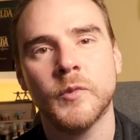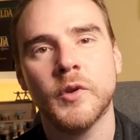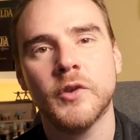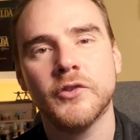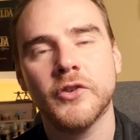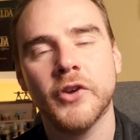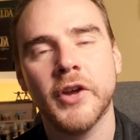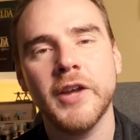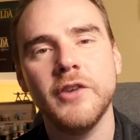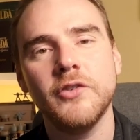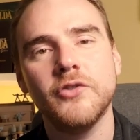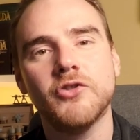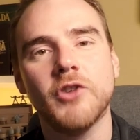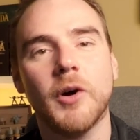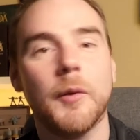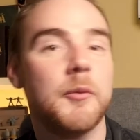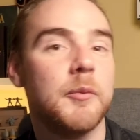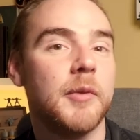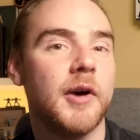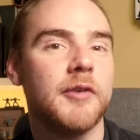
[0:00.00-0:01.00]
So he's
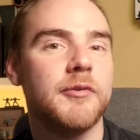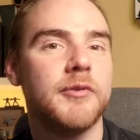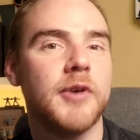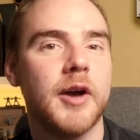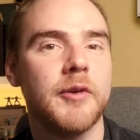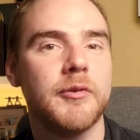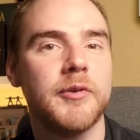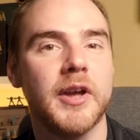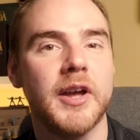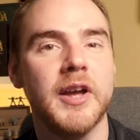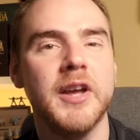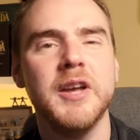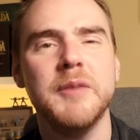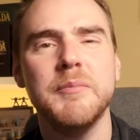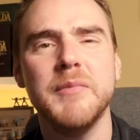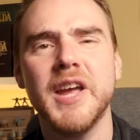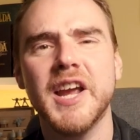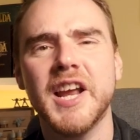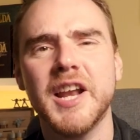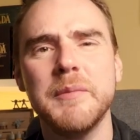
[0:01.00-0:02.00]
dropped by 5k,
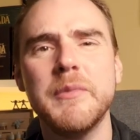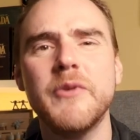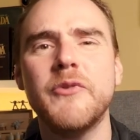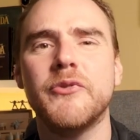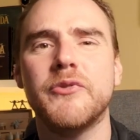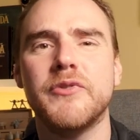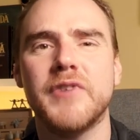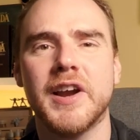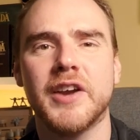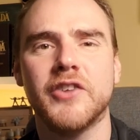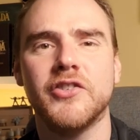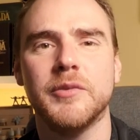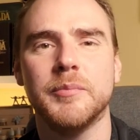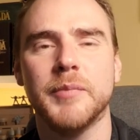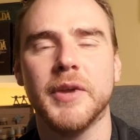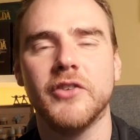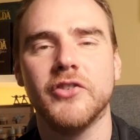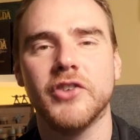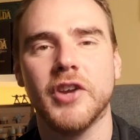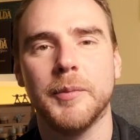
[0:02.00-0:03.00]
making him a fraction
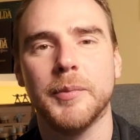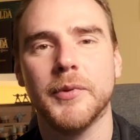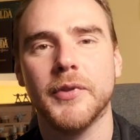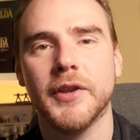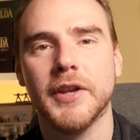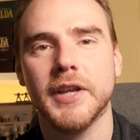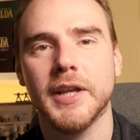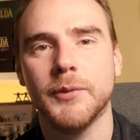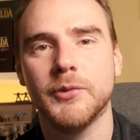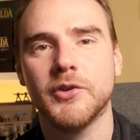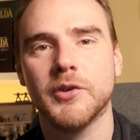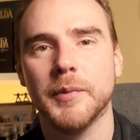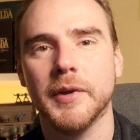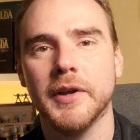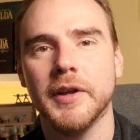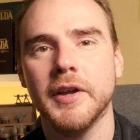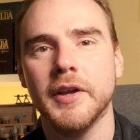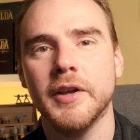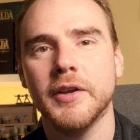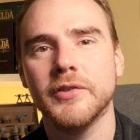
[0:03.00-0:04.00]
bit cheaper than he used to
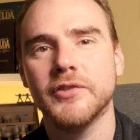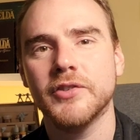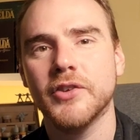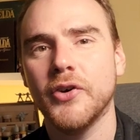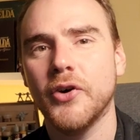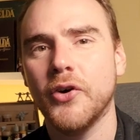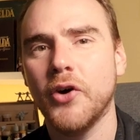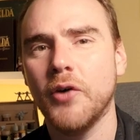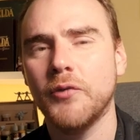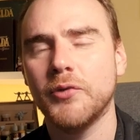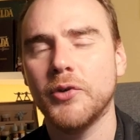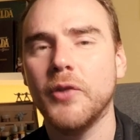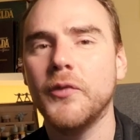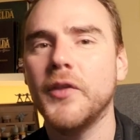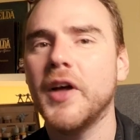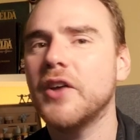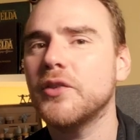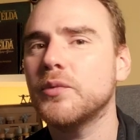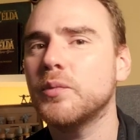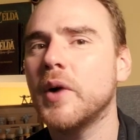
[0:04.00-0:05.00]
be. So overall,
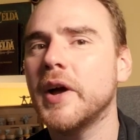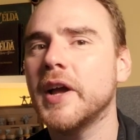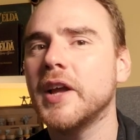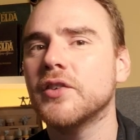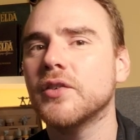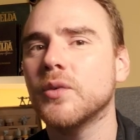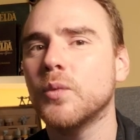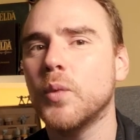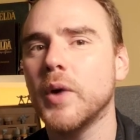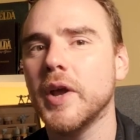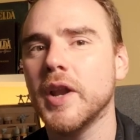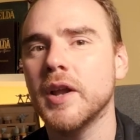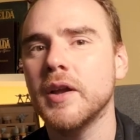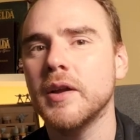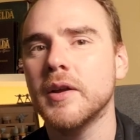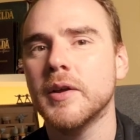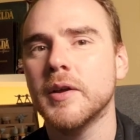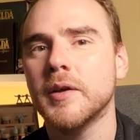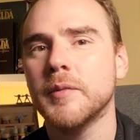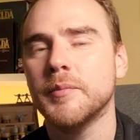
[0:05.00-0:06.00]
that's why he's a
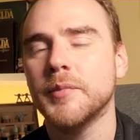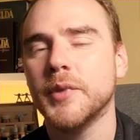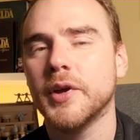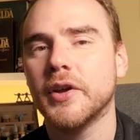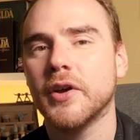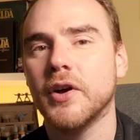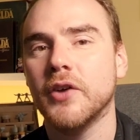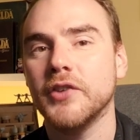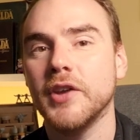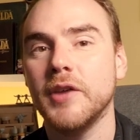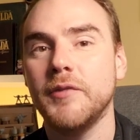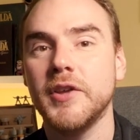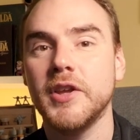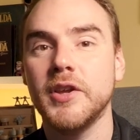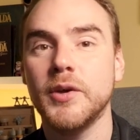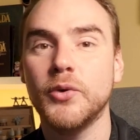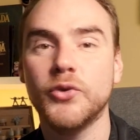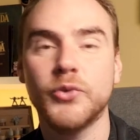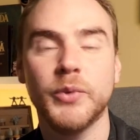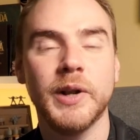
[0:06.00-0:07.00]
winner, because if you
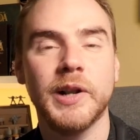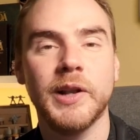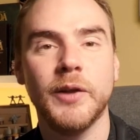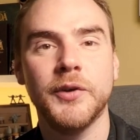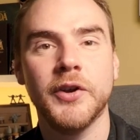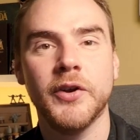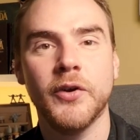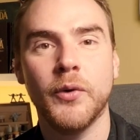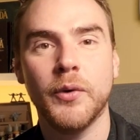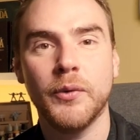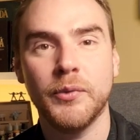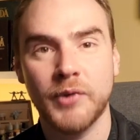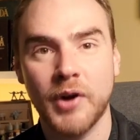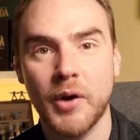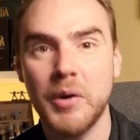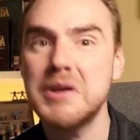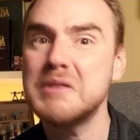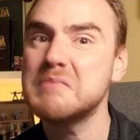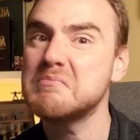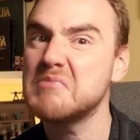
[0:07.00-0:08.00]
used to include an Orc
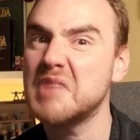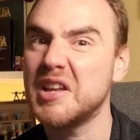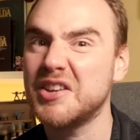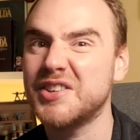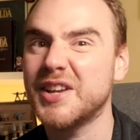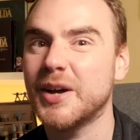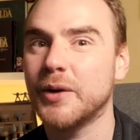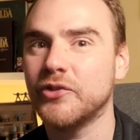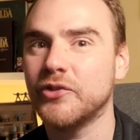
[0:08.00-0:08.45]
Thrower, he's now